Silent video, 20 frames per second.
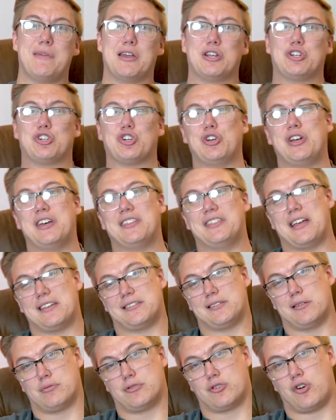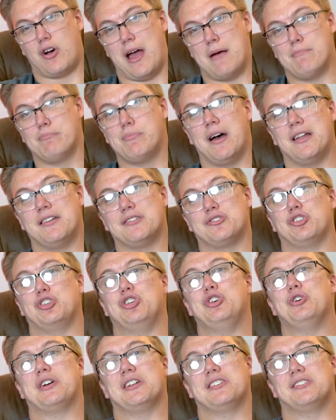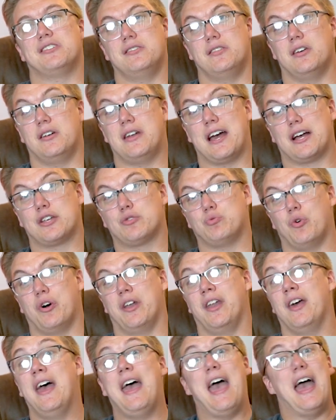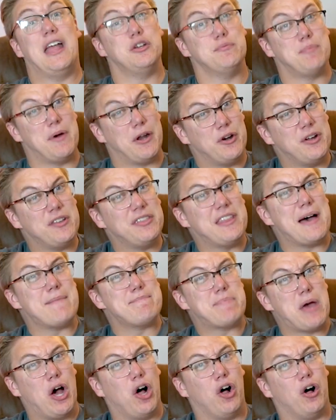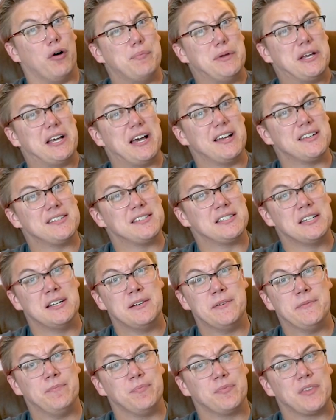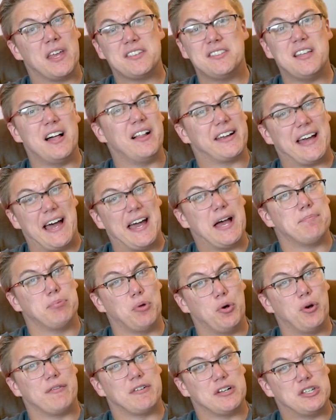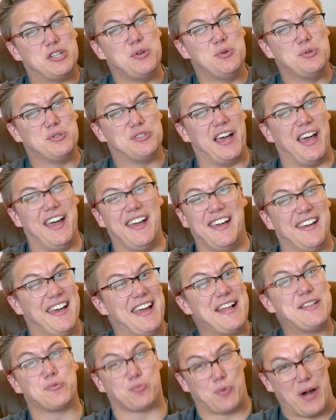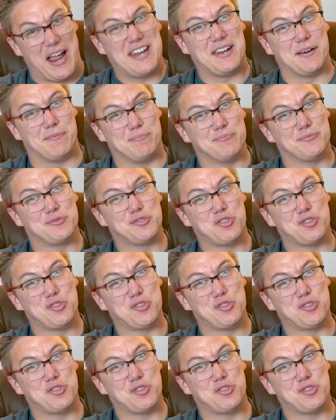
Make sure you hit that subscribe button so you can see the next one. And you better hit that bell, because it's not like I upload every Tuesday. It's random.